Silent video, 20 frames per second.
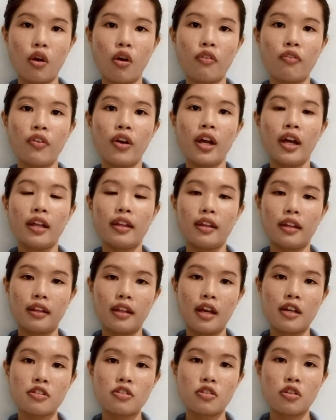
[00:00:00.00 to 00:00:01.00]
of the
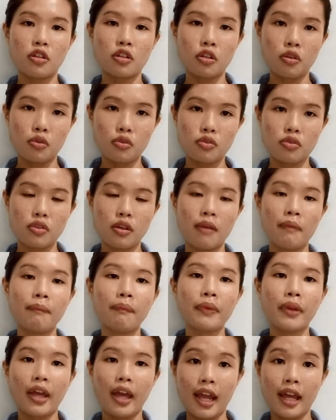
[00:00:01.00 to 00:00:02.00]
test use,
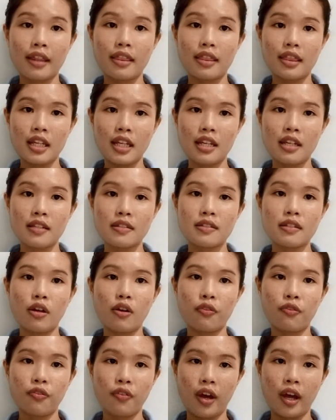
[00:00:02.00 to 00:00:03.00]
and this
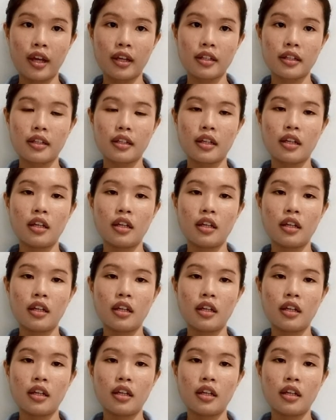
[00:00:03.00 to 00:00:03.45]
effect